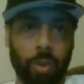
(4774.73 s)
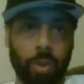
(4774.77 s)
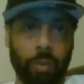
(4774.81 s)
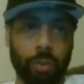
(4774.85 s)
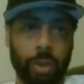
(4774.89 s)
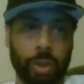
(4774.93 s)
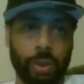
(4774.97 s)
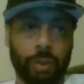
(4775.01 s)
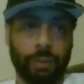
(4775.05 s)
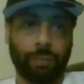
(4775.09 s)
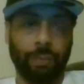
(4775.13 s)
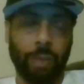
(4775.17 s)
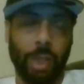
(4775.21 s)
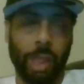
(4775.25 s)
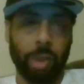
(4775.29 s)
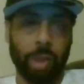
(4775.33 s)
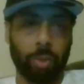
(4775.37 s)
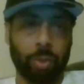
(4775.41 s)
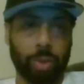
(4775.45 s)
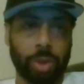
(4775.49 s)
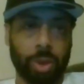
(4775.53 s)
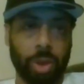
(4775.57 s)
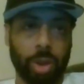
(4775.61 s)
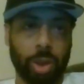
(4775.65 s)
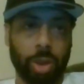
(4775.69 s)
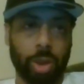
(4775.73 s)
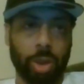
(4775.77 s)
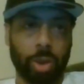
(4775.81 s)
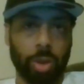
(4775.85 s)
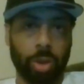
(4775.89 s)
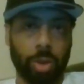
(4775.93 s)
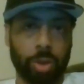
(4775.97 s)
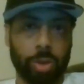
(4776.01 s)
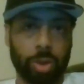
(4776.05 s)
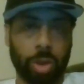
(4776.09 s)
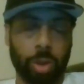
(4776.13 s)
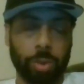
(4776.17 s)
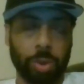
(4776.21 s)
this final scene
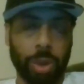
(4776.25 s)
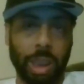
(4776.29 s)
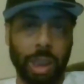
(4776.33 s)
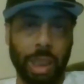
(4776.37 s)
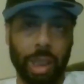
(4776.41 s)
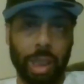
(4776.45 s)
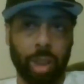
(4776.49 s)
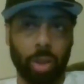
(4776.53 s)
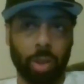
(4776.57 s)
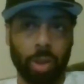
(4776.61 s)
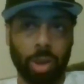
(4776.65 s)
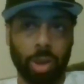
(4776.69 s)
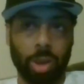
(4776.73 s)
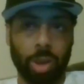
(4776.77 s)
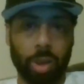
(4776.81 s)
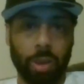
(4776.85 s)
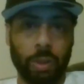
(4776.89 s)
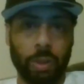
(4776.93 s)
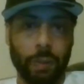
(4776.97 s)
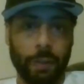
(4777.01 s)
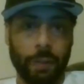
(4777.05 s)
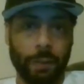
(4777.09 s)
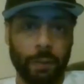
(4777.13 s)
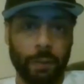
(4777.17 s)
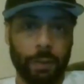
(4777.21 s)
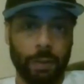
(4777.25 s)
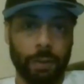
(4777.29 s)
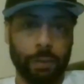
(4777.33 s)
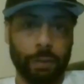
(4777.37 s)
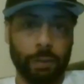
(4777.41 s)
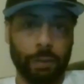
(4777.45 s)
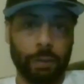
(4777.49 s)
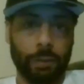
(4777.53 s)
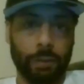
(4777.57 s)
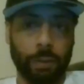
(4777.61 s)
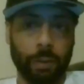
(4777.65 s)
in terms of how he's